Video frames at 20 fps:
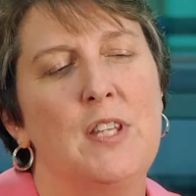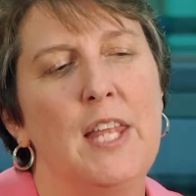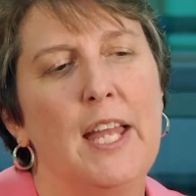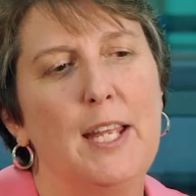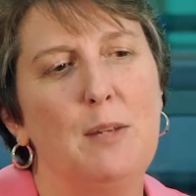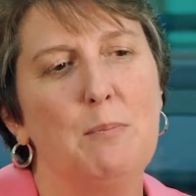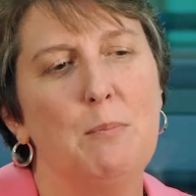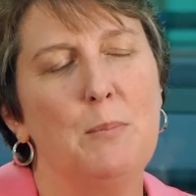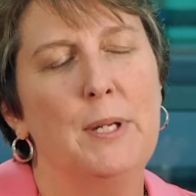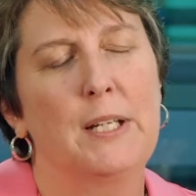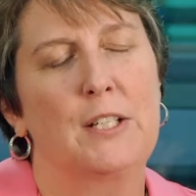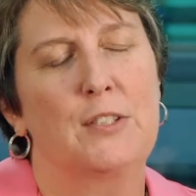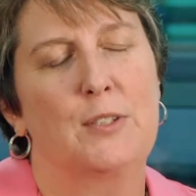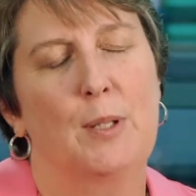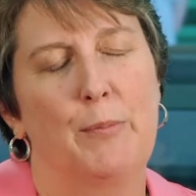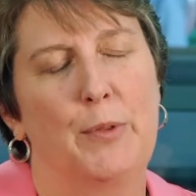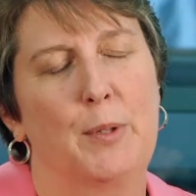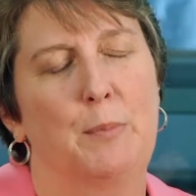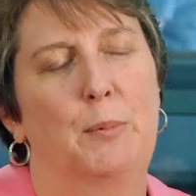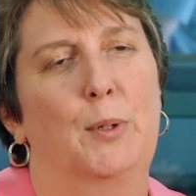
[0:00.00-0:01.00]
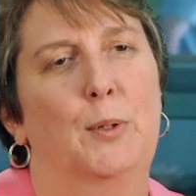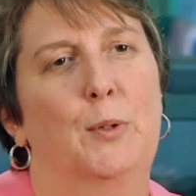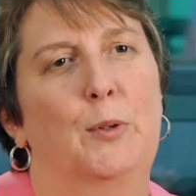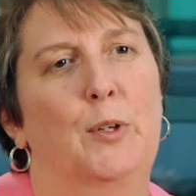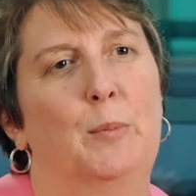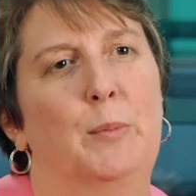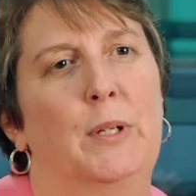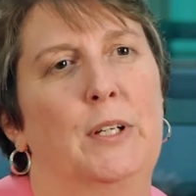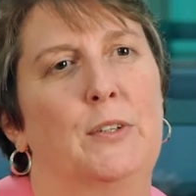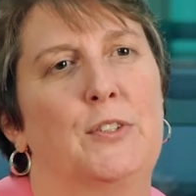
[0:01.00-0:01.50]
They mix up the
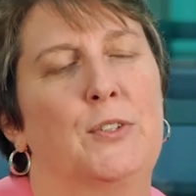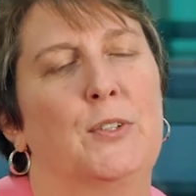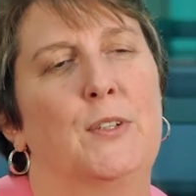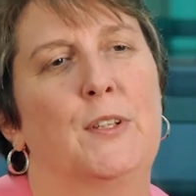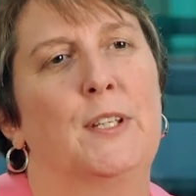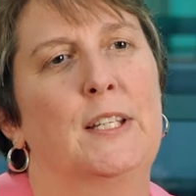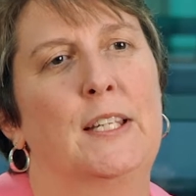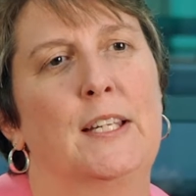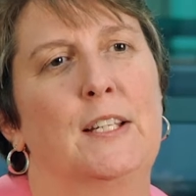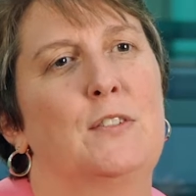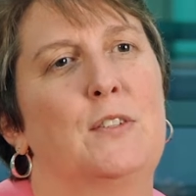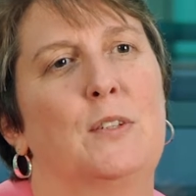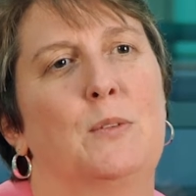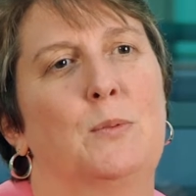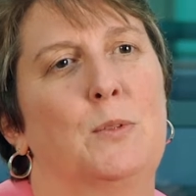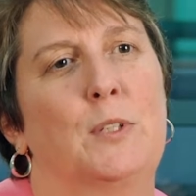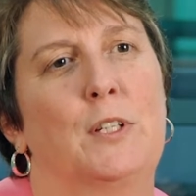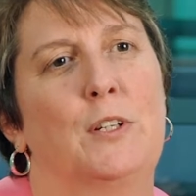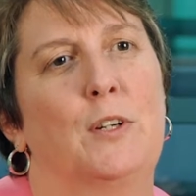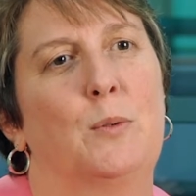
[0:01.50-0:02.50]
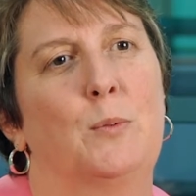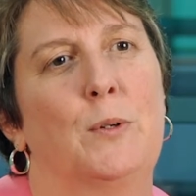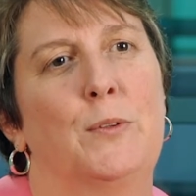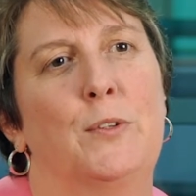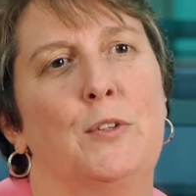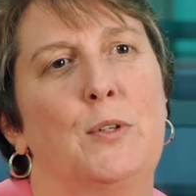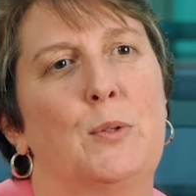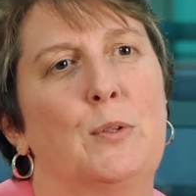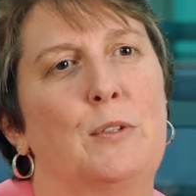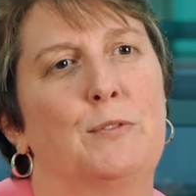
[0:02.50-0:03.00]
program here so that the kids don't really know
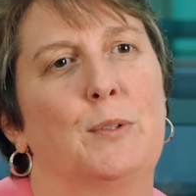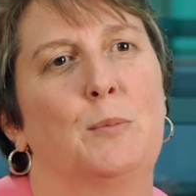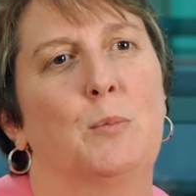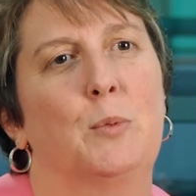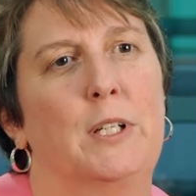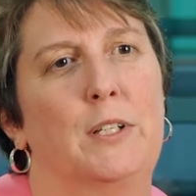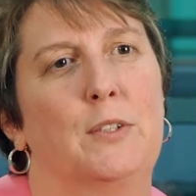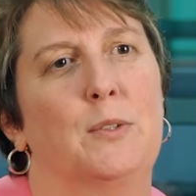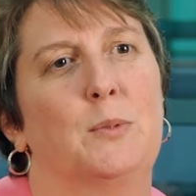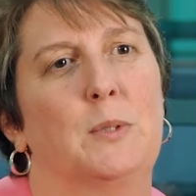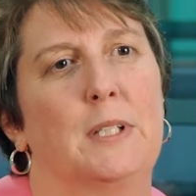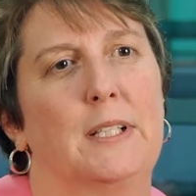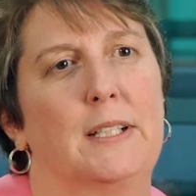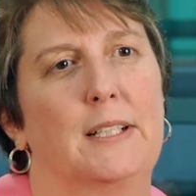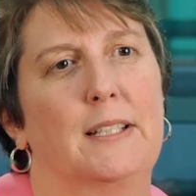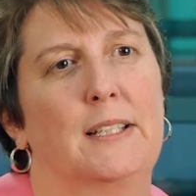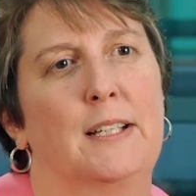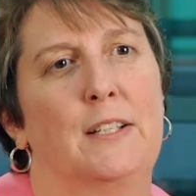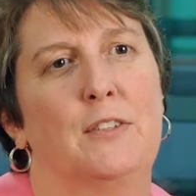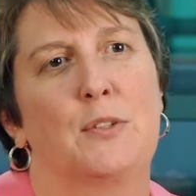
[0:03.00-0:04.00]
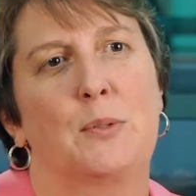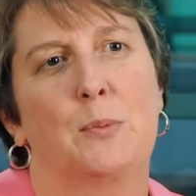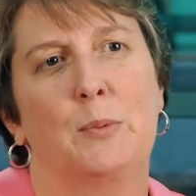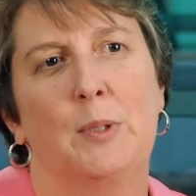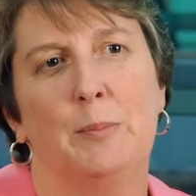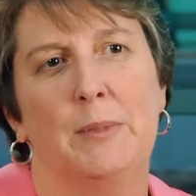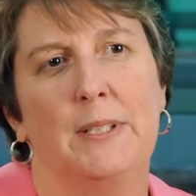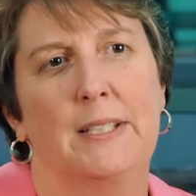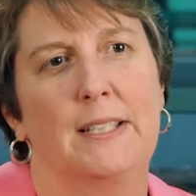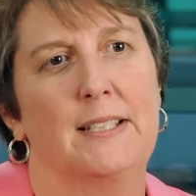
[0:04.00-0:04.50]
what they're doing from week to week. It's
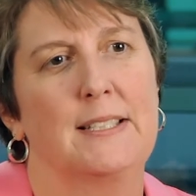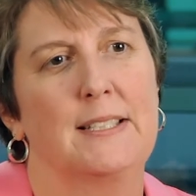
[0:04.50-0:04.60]
swimming,